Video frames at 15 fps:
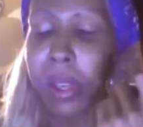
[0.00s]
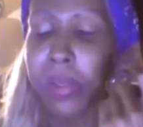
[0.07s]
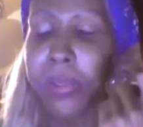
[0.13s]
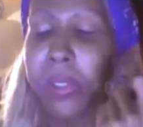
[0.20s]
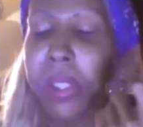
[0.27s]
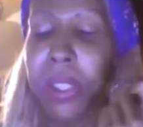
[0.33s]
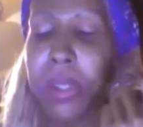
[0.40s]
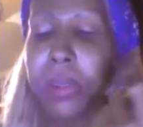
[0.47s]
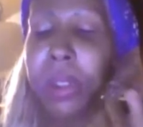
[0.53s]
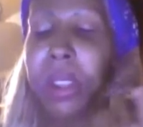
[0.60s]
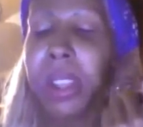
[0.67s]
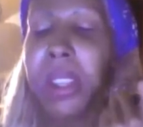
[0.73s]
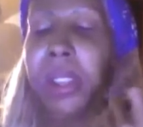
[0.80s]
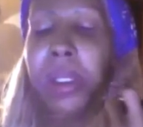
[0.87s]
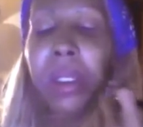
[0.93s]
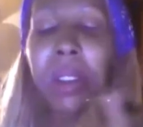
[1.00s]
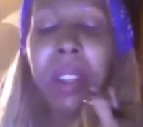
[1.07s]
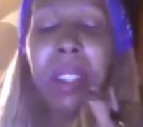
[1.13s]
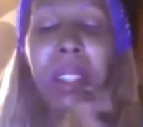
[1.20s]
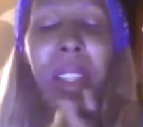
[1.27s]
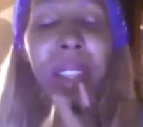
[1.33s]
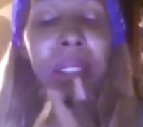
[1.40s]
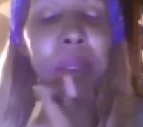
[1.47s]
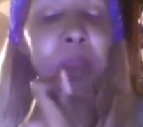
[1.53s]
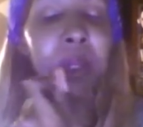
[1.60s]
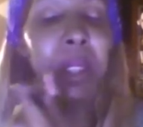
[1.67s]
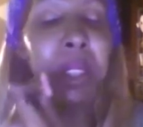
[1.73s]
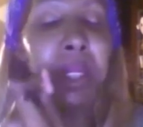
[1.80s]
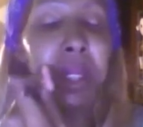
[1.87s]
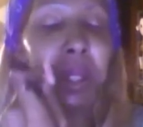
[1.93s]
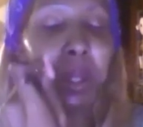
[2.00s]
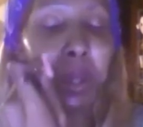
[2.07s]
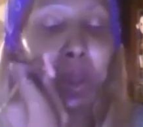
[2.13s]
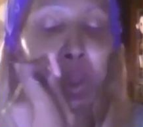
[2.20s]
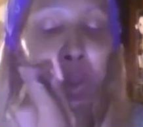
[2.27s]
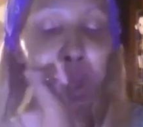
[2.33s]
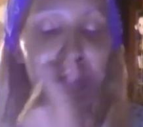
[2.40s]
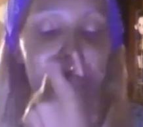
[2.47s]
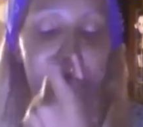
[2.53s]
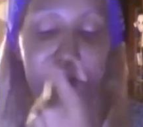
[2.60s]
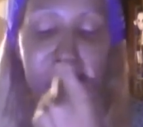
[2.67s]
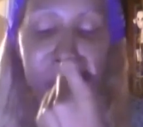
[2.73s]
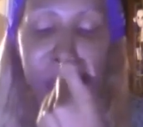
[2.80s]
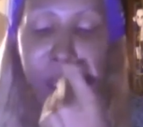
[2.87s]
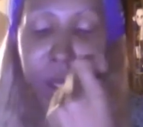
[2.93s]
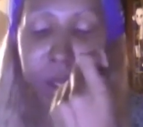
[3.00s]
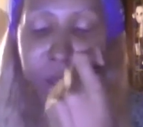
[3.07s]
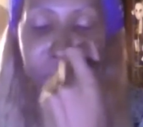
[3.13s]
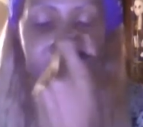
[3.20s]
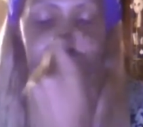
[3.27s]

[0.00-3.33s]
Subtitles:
it feels really good. It's like a really good cooling sensation.